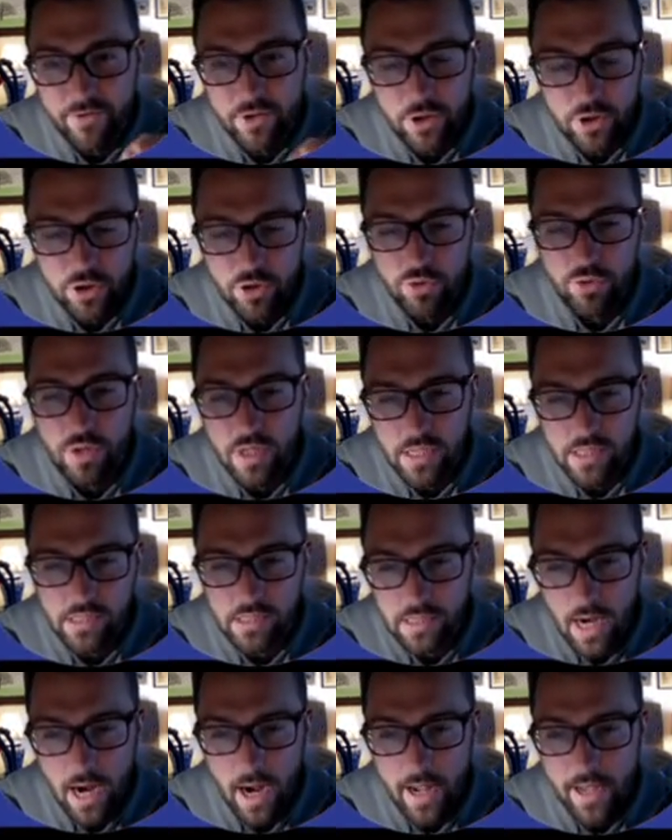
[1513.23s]
to do this
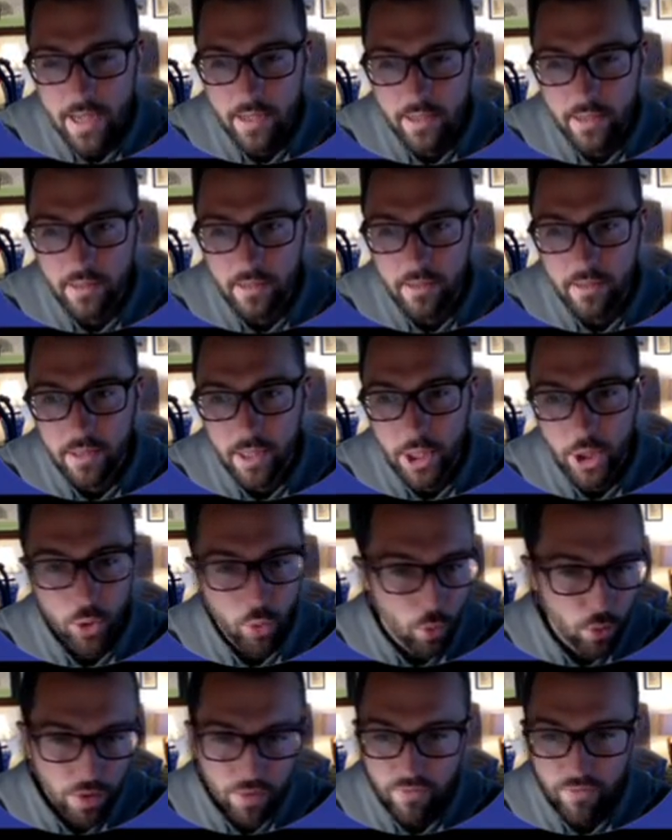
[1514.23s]
diet in
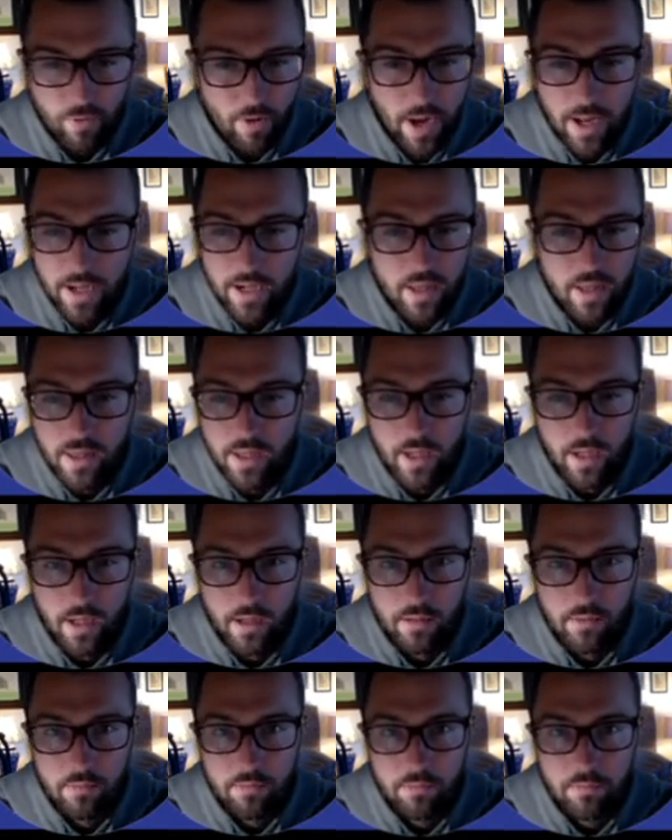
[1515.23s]
order for
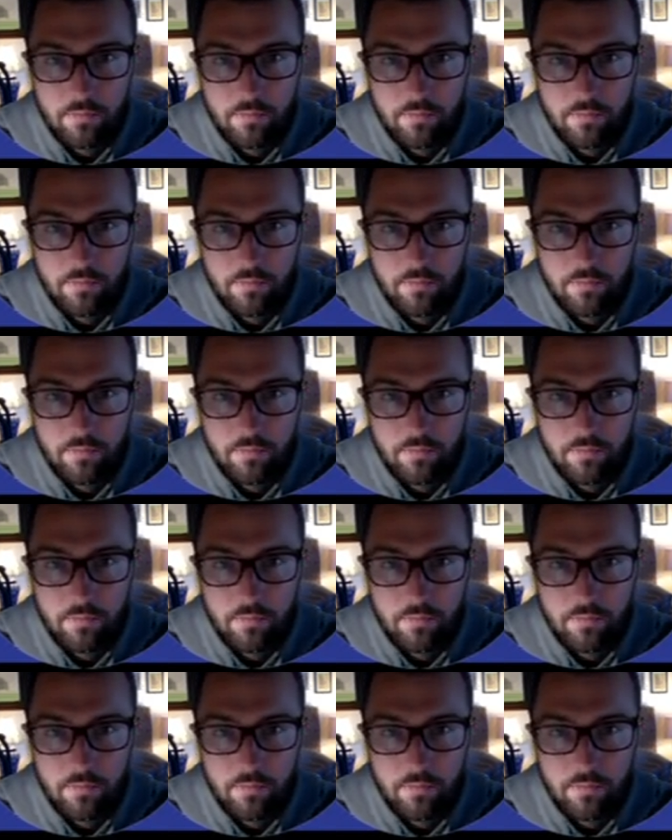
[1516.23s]
everything